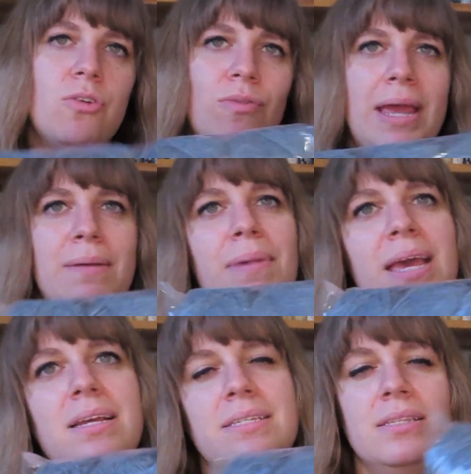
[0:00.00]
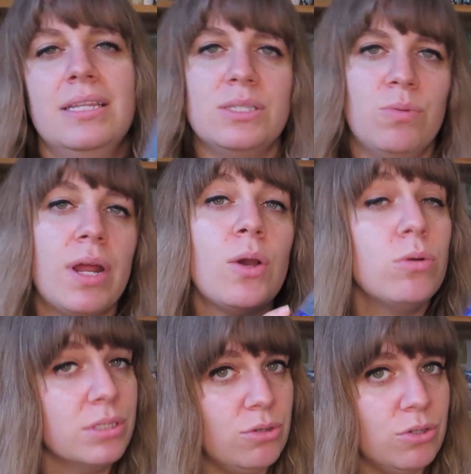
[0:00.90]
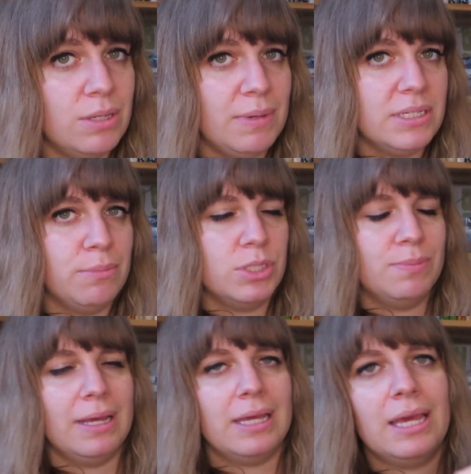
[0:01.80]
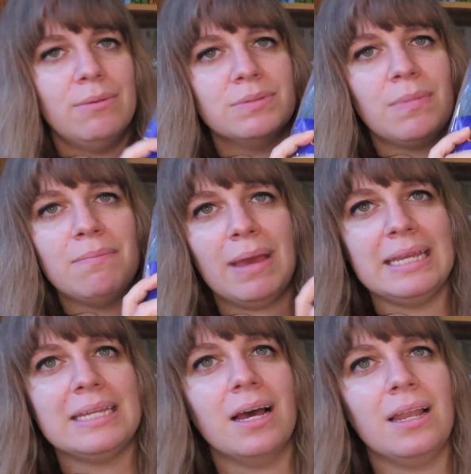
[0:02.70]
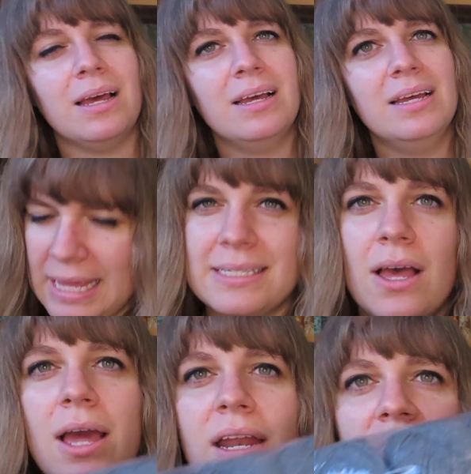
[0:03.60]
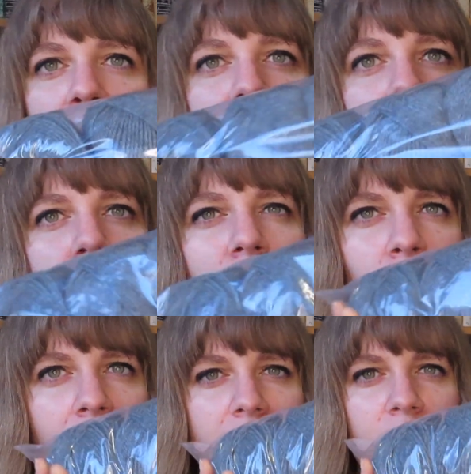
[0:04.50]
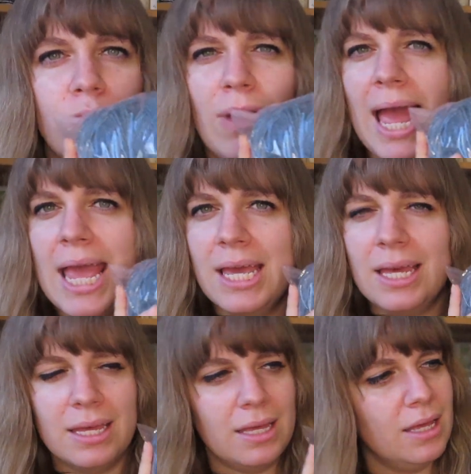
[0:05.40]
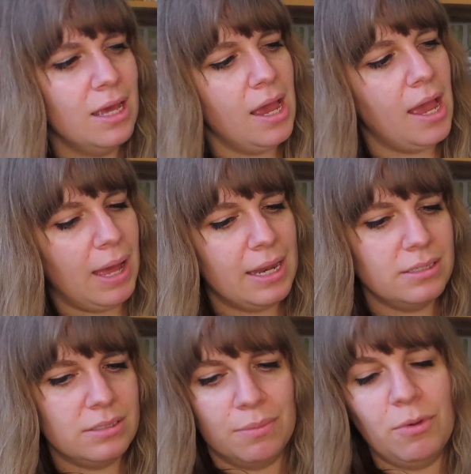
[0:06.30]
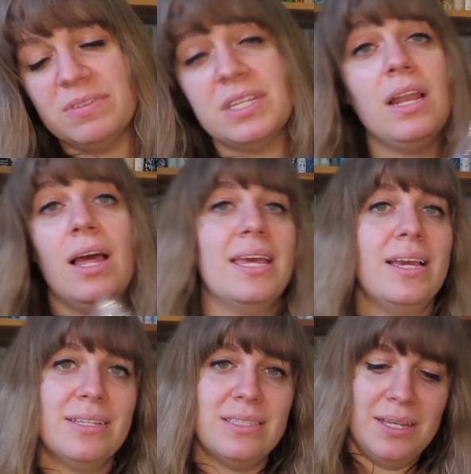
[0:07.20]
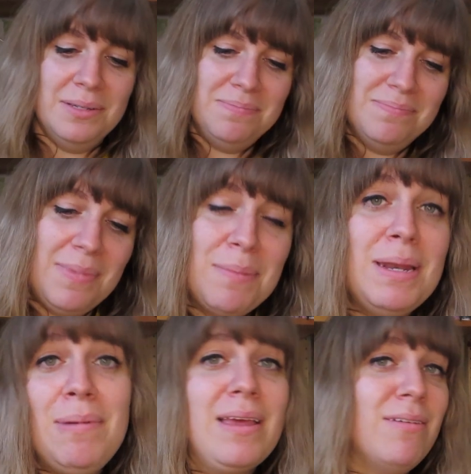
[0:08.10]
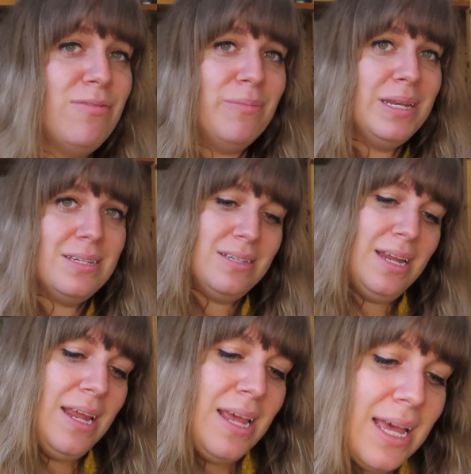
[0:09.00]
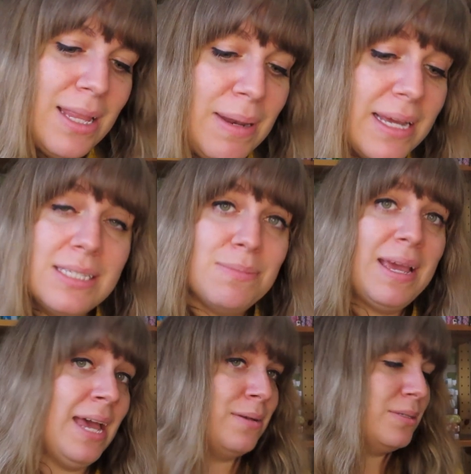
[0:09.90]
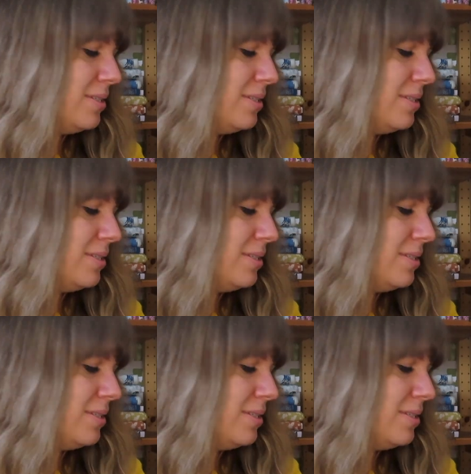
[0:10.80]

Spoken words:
grey mix. This one I also used in my temperature blanket. It was my main colour. It's kind of a bluer grey, and obviously I like it because I made a blanket from it and the blanket's in my house,